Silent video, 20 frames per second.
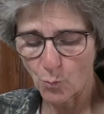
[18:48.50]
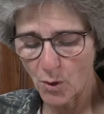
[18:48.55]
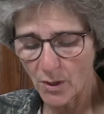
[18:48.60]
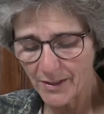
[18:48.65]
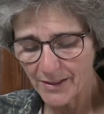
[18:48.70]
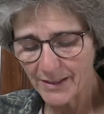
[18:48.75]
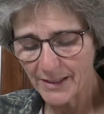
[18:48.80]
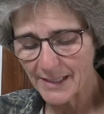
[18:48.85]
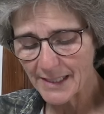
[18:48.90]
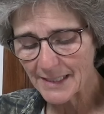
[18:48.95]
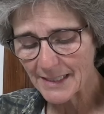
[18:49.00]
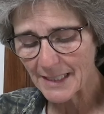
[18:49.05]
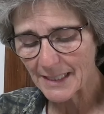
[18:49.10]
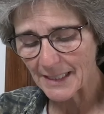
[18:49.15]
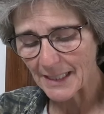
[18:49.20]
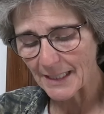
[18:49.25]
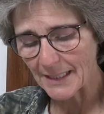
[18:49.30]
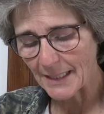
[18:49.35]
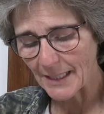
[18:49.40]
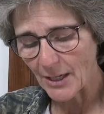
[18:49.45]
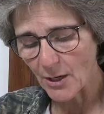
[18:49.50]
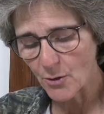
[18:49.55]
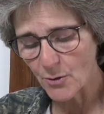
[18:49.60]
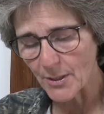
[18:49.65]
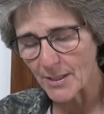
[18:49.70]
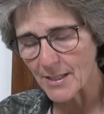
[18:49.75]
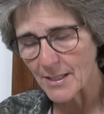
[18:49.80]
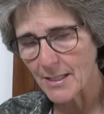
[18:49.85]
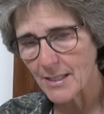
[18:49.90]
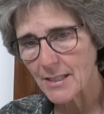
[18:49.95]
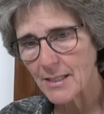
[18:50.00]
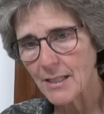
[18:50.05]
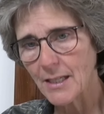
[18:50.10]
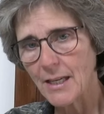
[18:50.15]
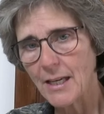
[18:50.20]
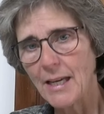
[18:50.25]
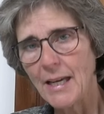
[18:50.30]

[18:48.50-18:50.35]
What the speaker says: one thing that I noticed